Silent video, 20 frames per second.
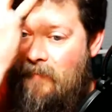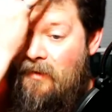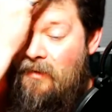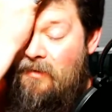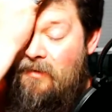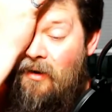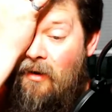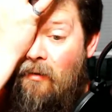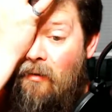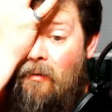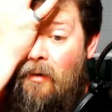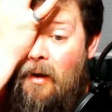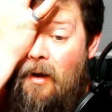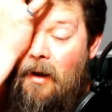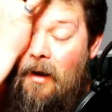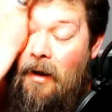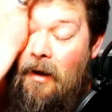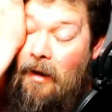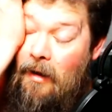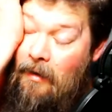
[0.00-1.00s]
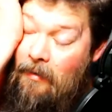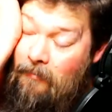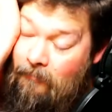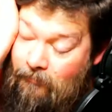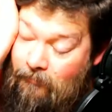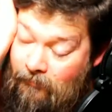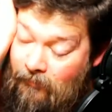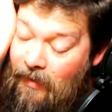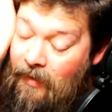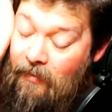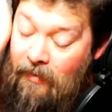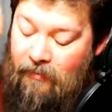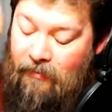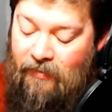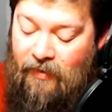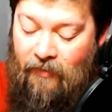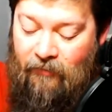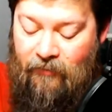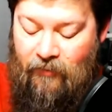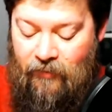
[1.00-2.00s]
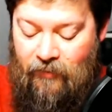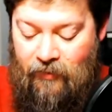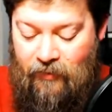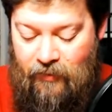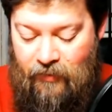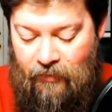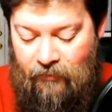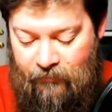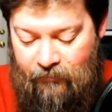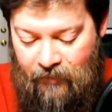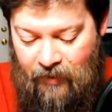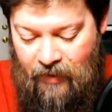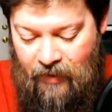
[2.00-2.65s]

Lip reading: So anyway, without further ado,